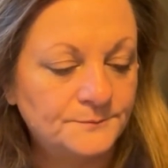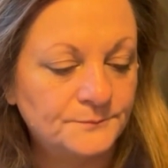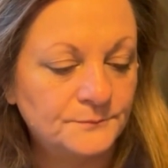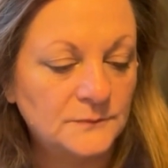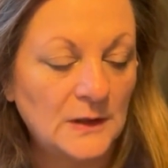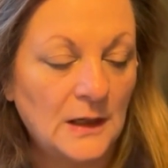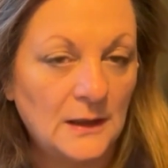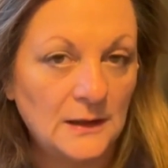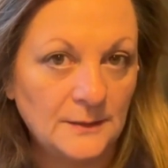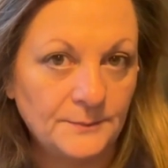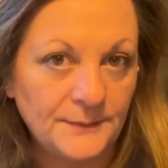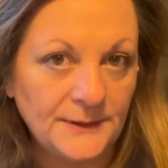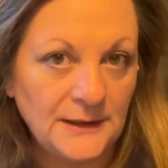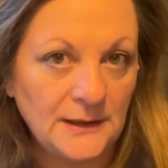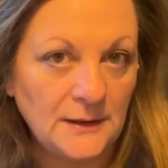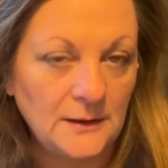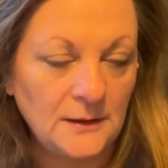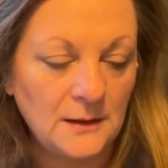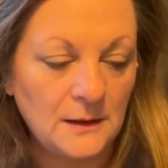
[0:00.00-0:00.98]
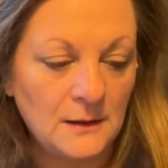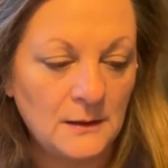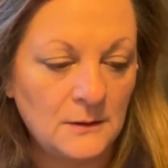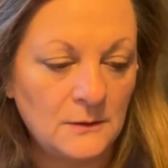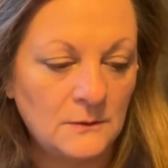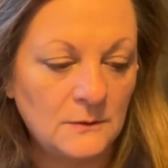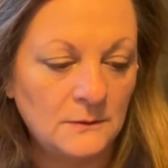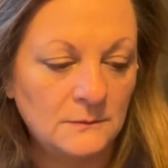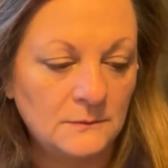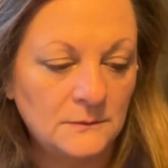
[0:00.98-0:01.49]

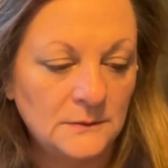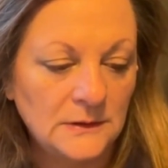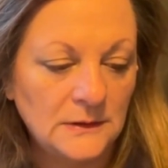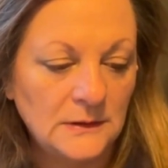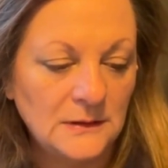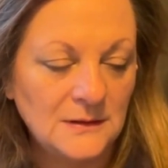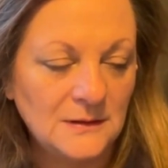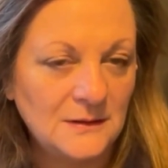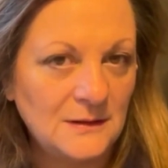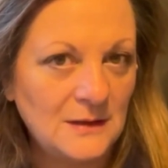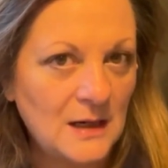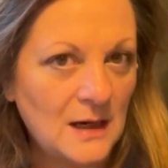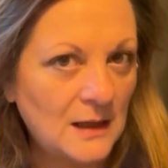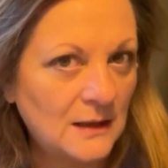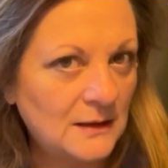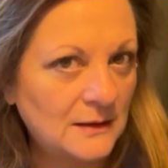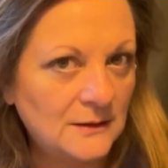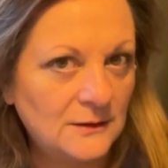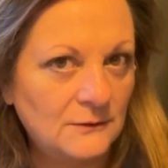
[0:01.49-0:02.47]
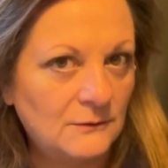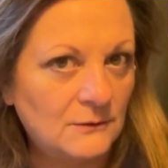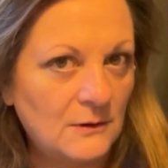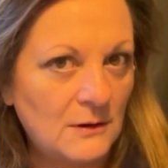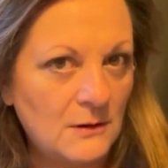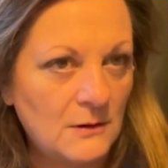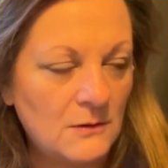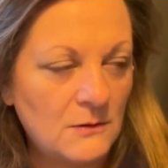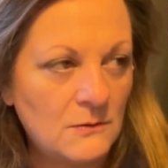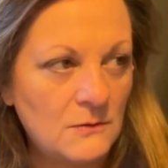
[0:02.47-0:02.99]
Jalapeno, not going to
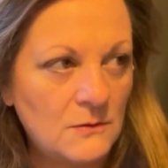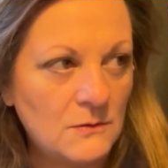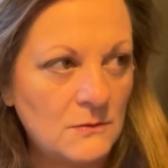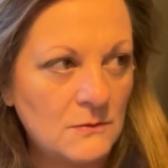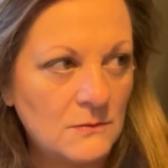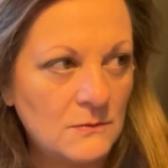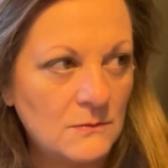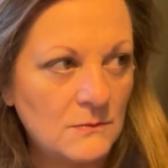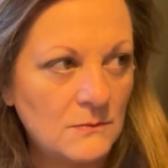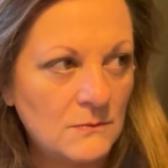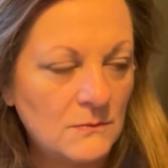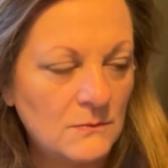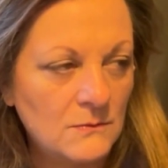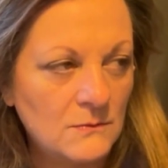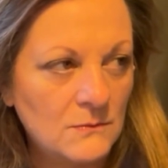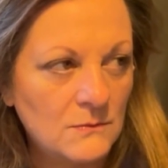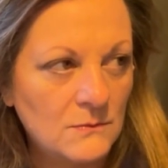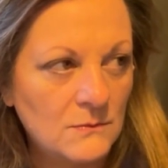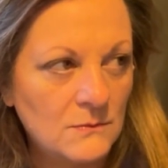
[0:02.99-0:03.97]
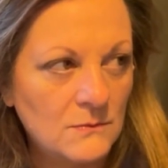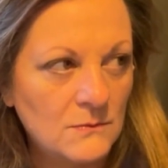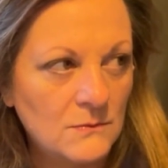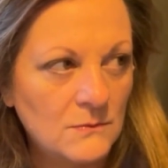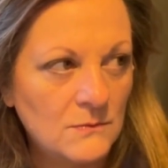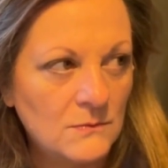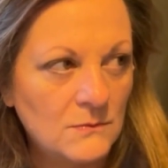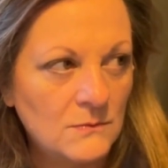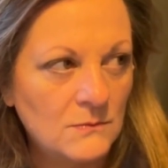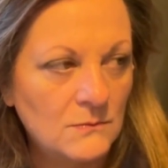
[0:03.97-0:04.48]
grow
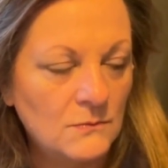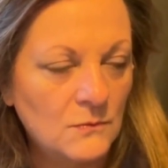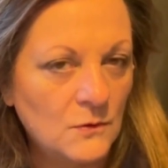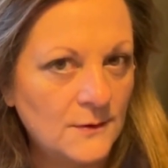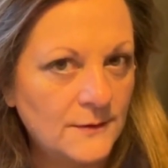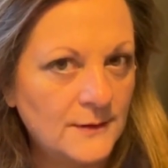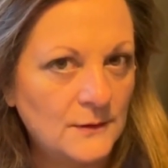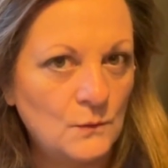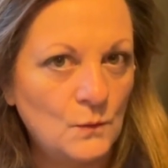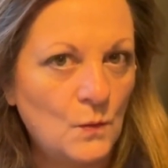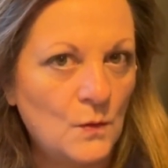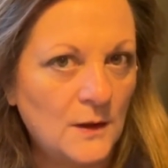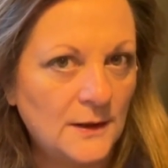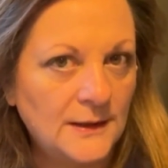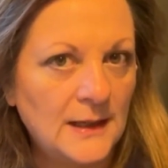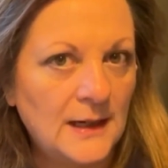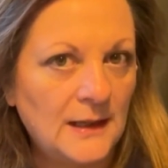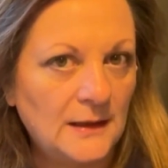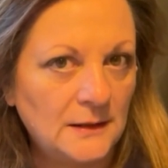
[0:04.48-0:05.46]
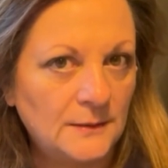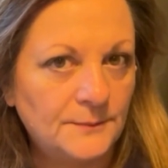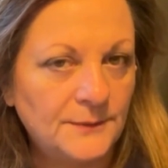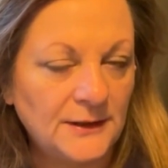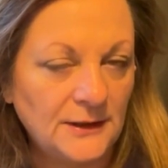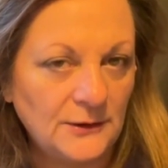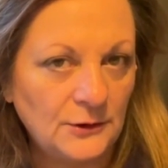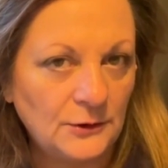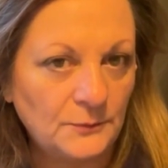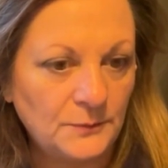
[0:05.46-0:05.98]
more than one
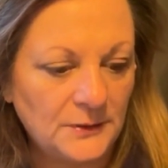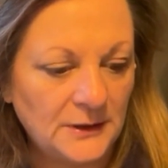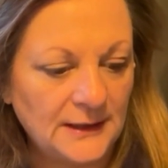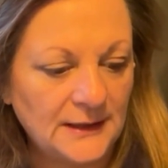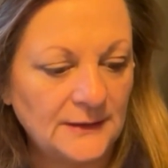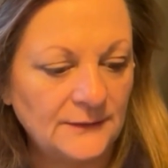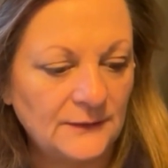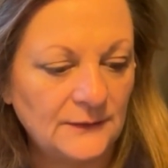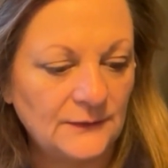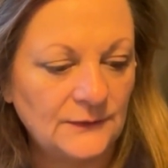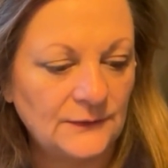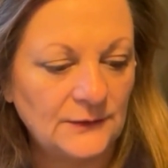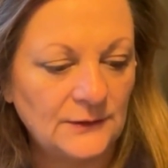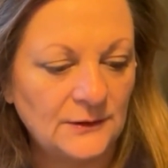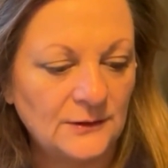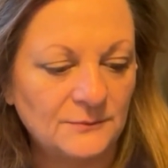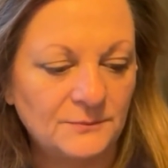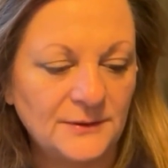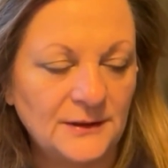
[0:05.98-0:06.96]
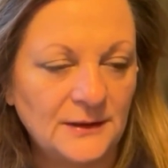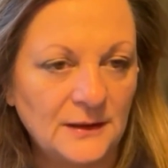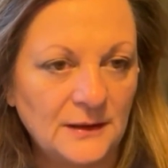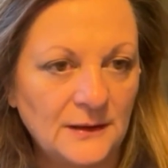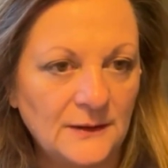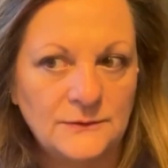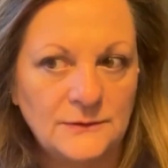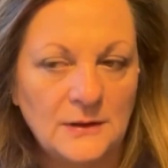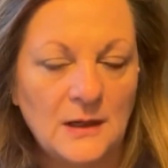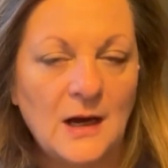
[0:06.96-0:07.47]
jalapeno plant this year
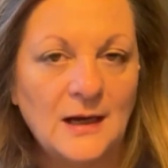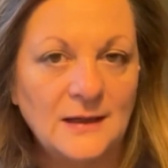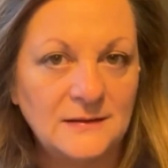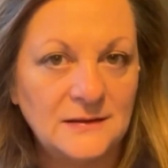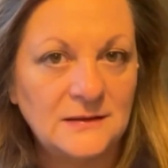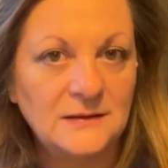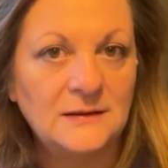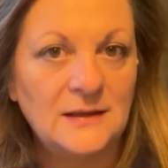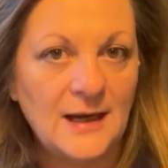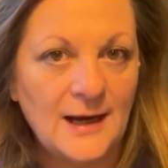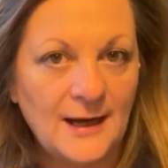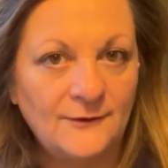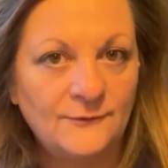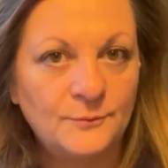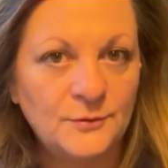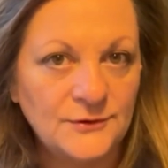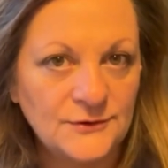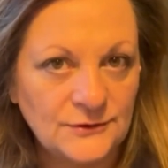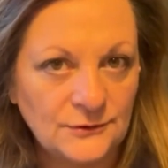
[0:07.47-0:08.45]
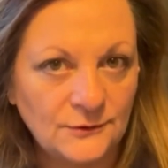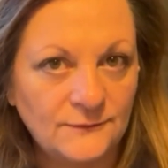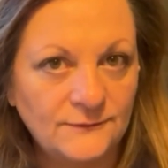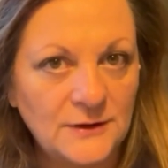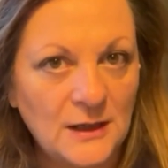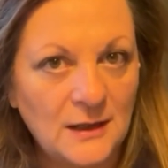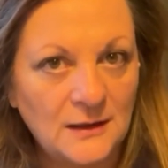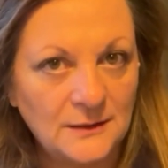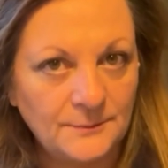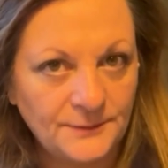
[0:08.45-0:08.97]
because I still have preserved
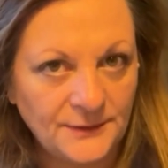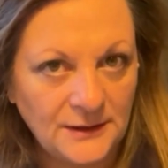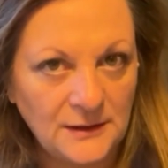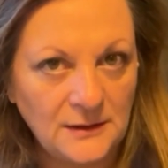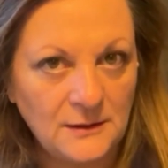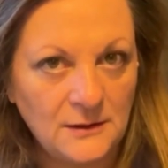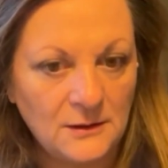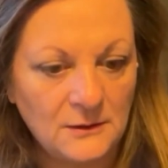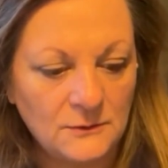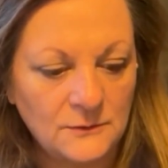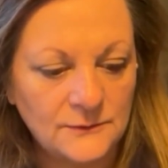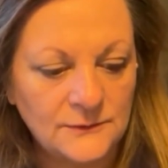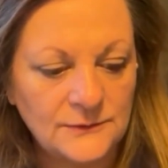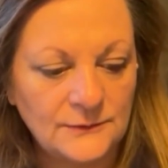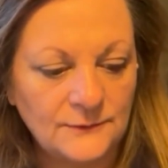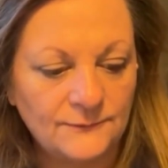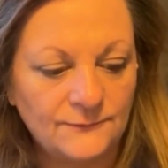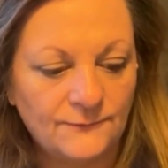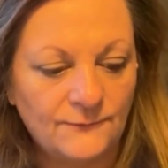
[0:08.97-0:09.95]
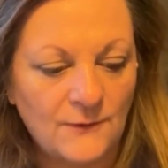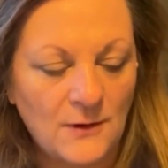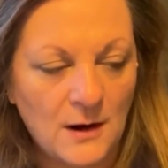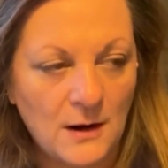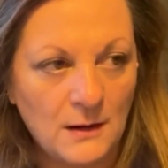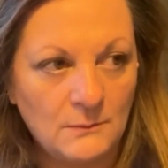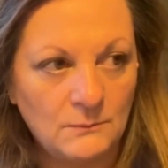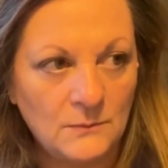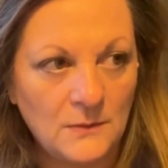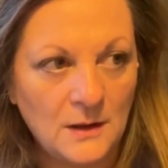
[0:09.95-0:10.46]
jalapenos
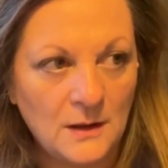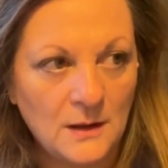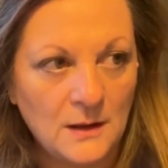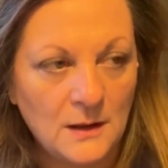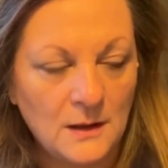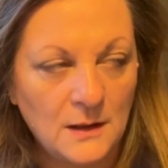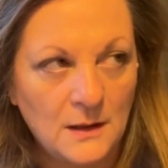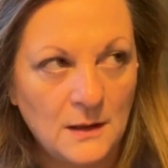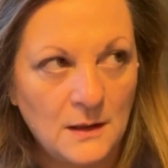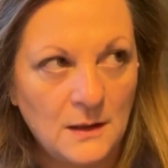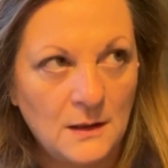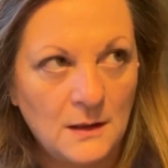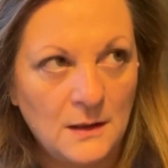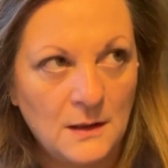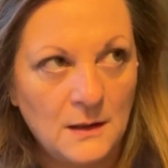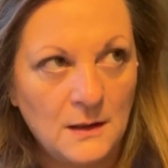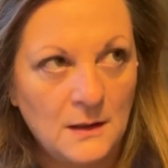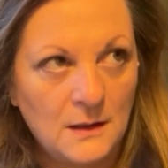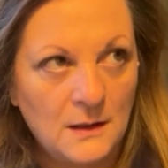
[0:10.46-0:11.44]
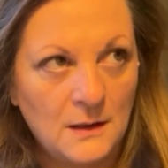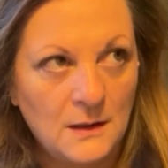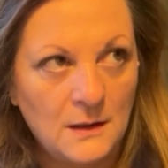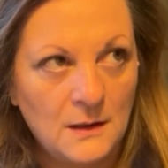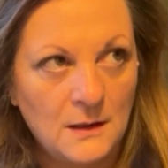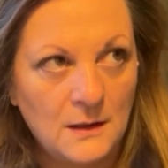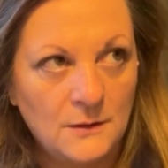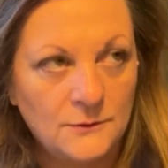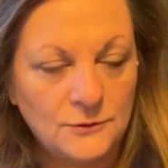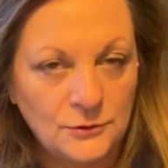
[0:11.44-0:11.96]
from
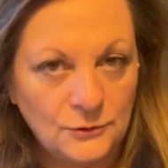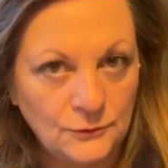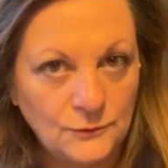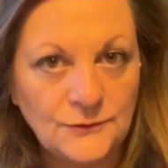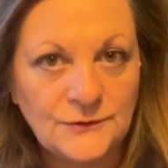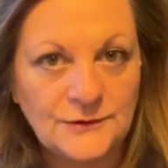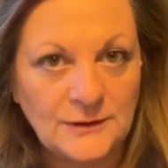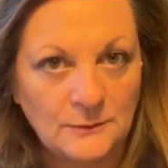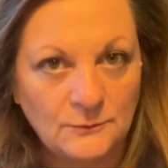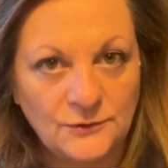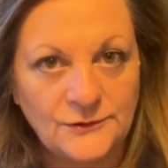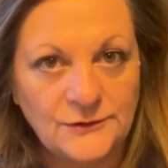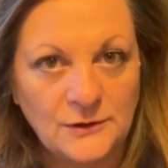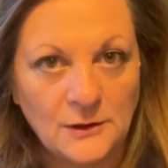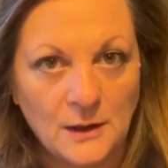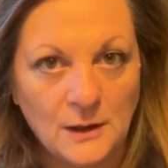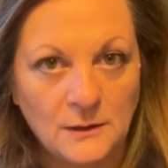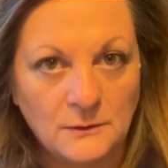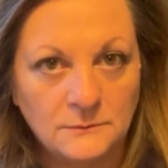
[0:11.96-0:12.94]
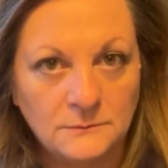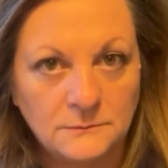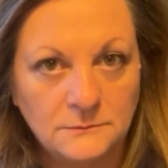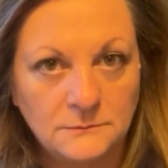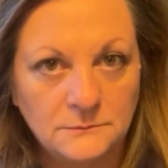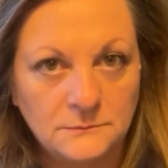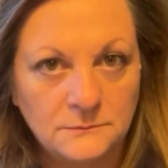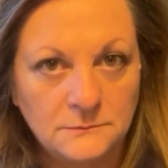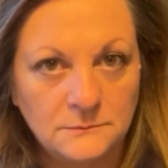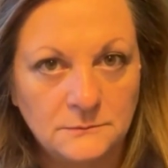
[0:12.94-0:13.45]
2 summers ago.
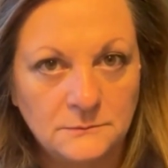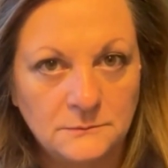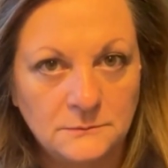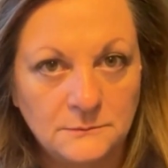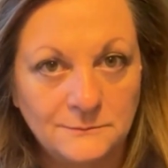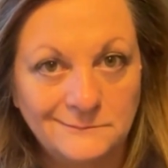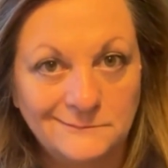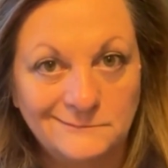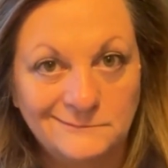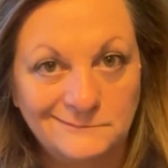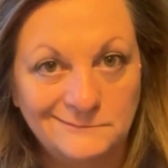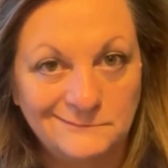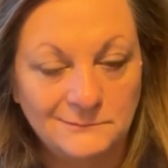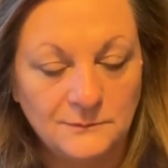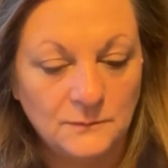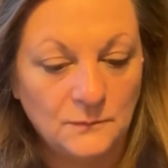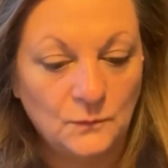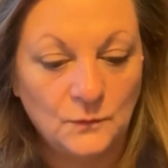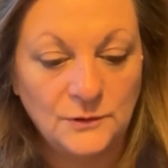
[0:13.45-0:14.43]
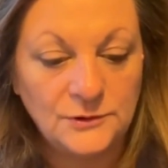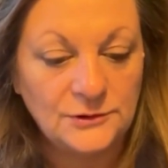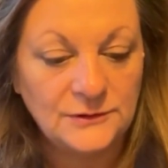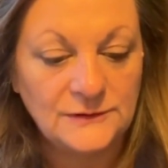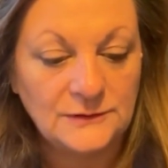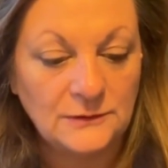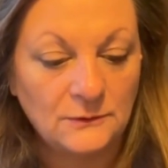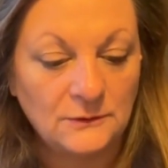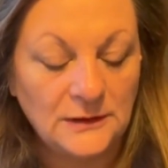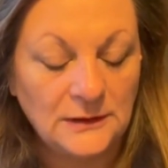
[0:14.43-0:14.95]
We
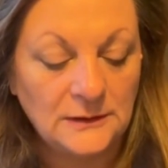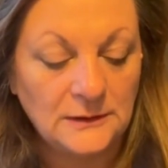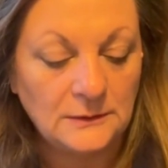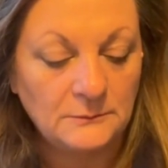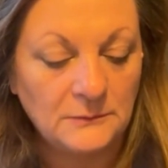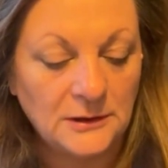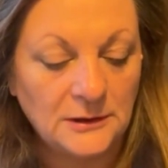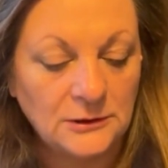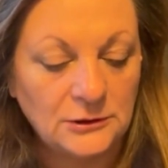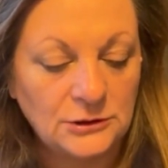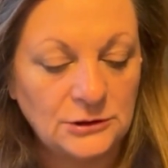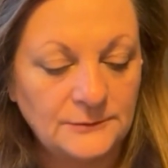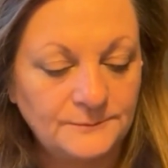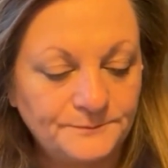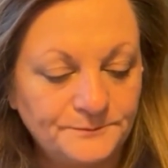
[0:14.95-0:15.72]
just don't eat them much.